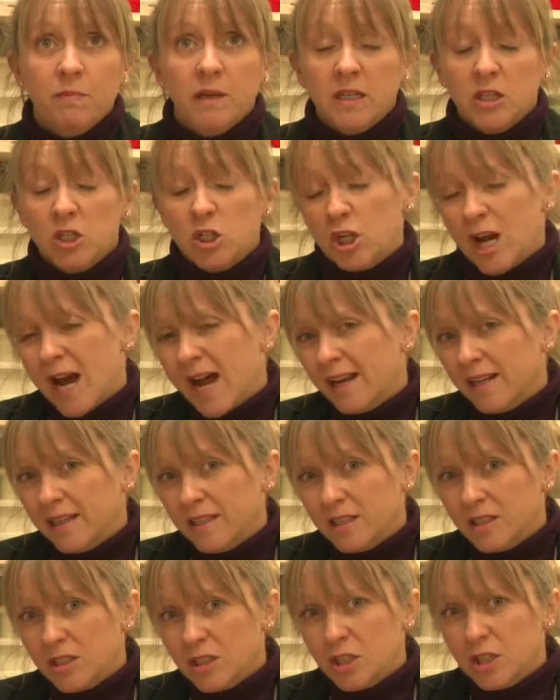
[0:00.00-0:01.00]
been
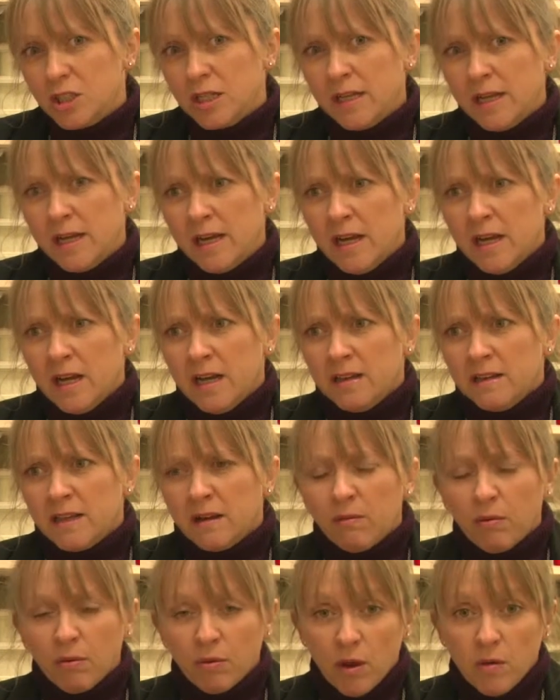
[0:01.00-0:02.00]
challenged,
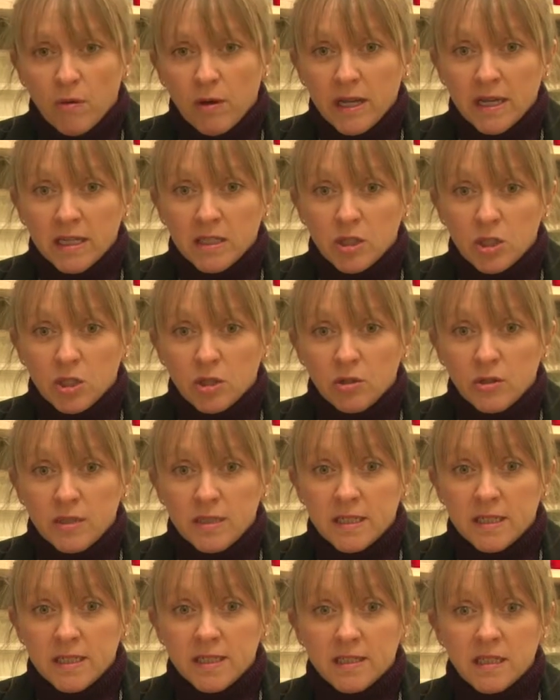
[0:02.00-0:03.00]
they've thoroughly
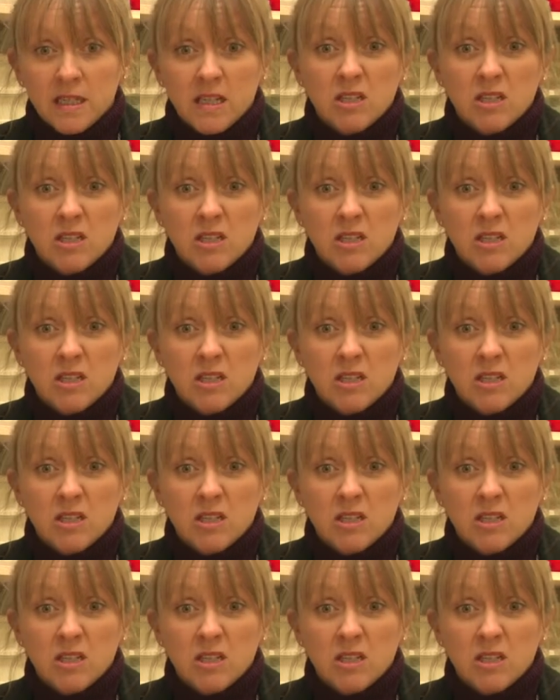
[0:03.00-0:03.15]
enjoyed it.